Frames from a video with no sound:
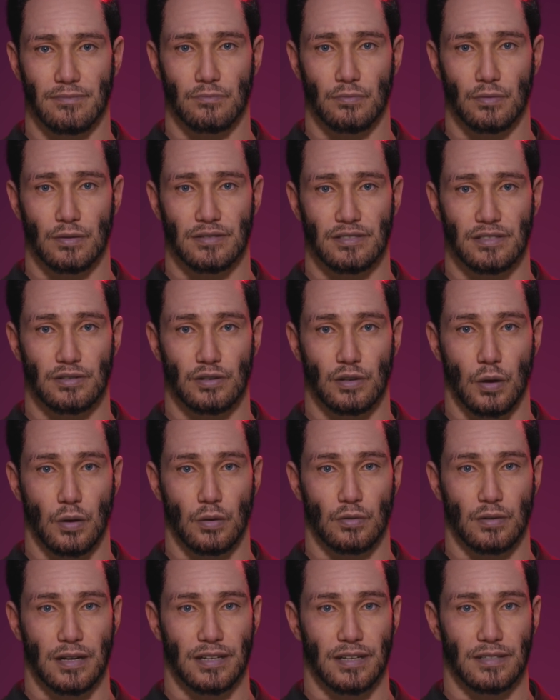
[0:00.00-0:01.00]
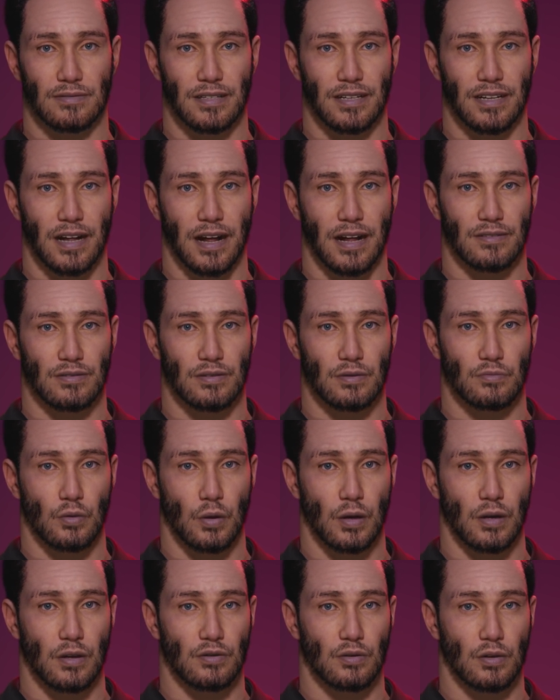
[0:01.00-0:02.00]
which has already begun to
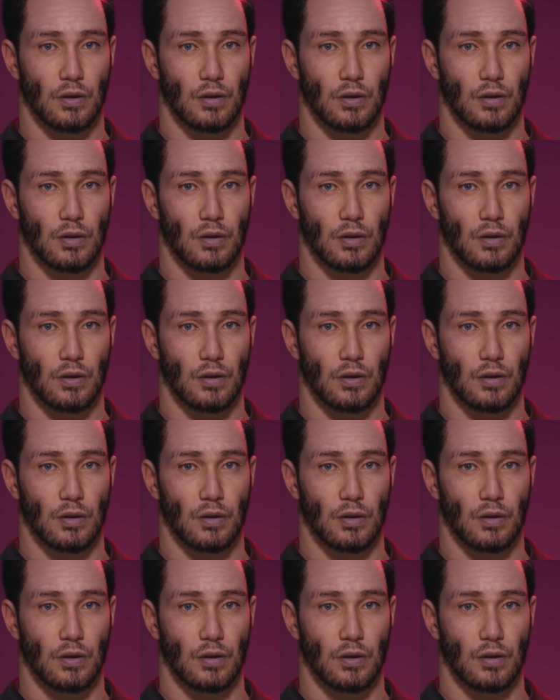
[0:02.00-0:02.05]
blur the